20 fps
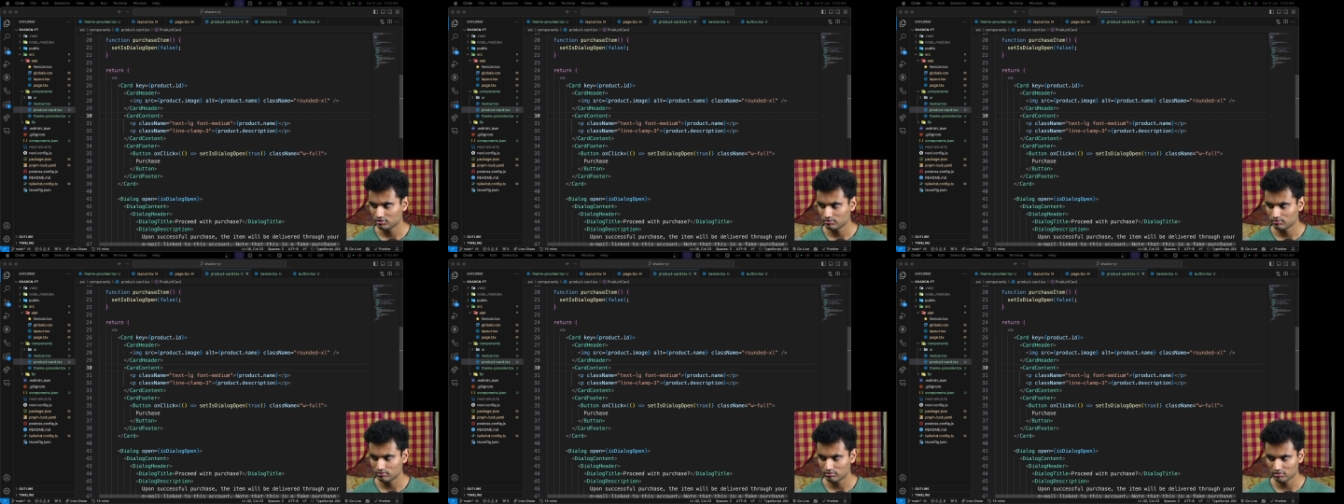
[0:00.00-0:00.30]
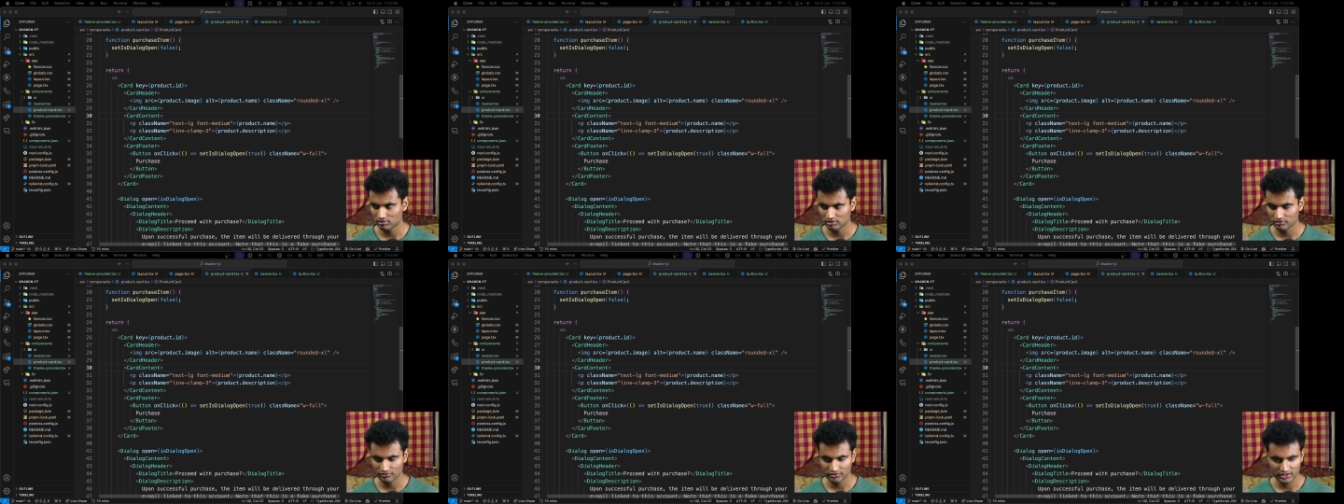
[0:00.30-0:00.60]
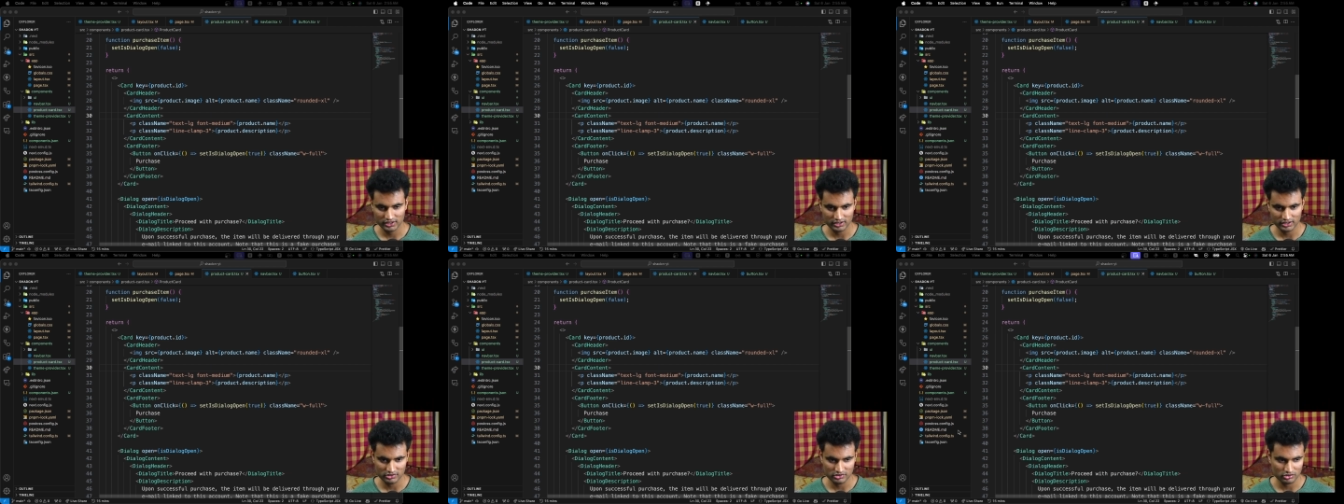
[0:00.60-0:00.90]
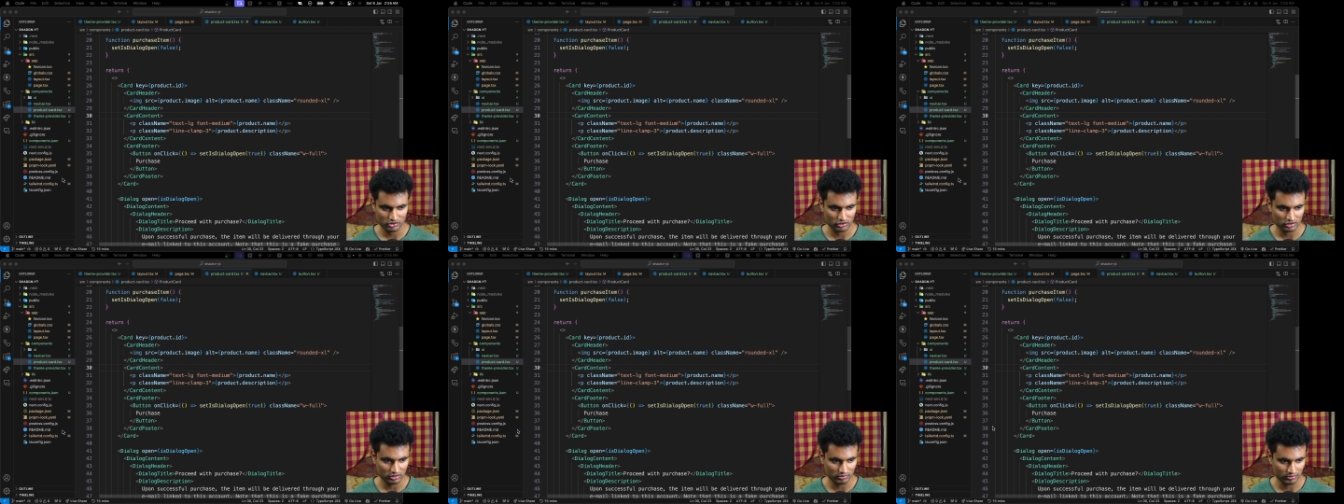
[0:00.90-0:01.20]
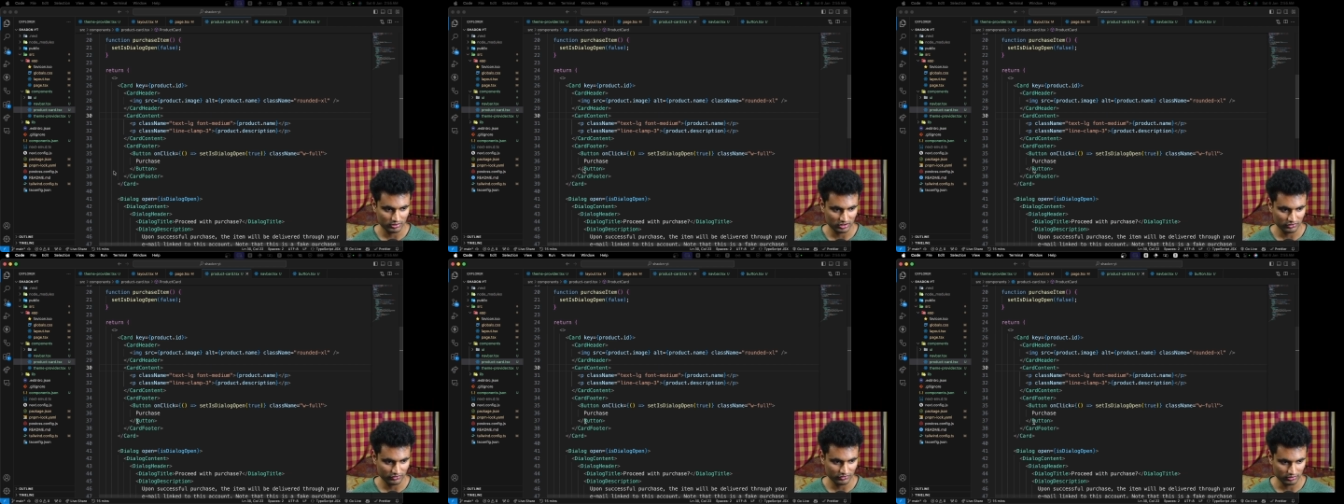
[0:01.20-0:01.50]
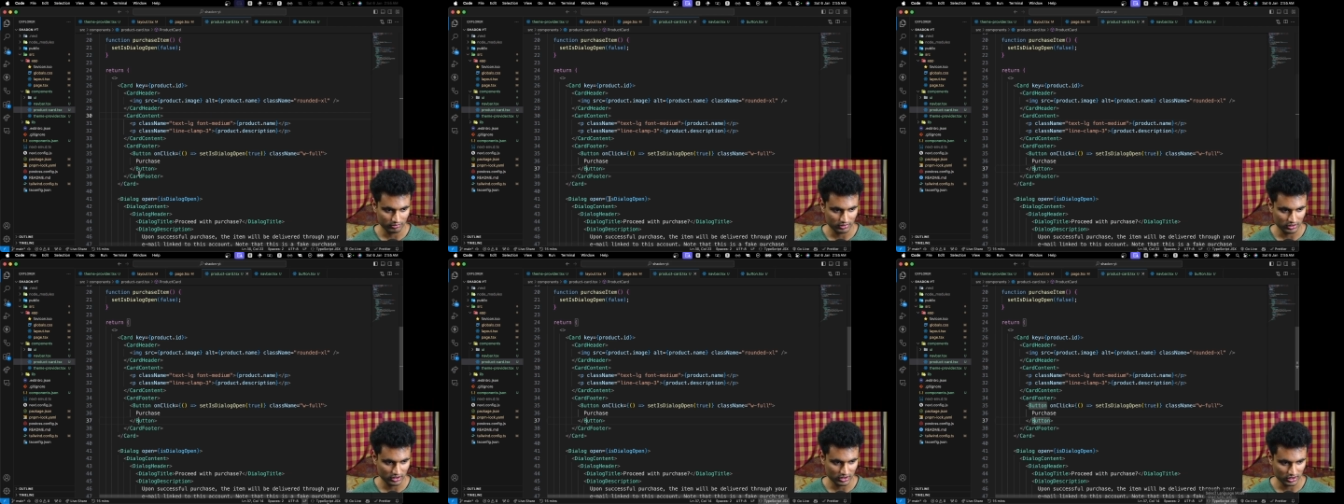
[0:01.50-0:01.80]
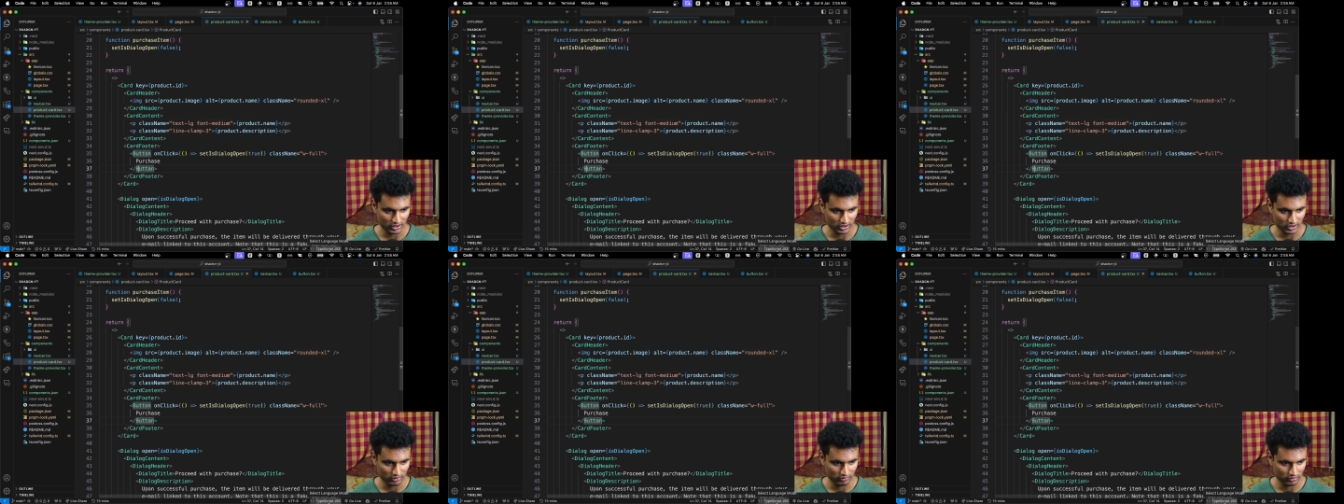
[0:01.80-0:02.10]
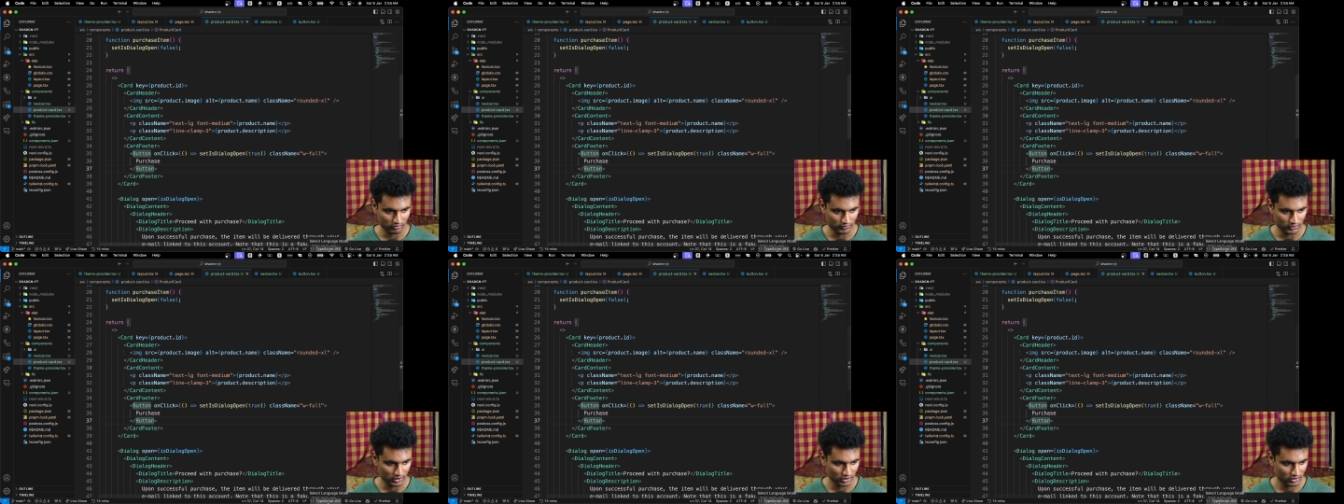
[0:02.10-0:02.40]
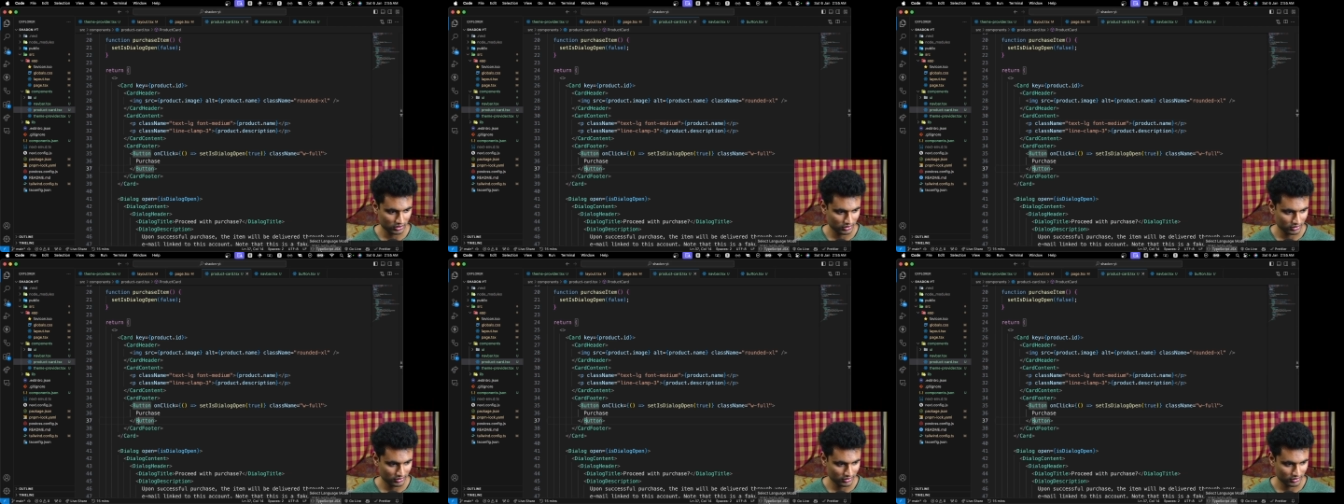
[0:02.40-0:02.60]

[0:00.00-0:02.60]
Perfect. It's not the perfect, but yeah, it will work.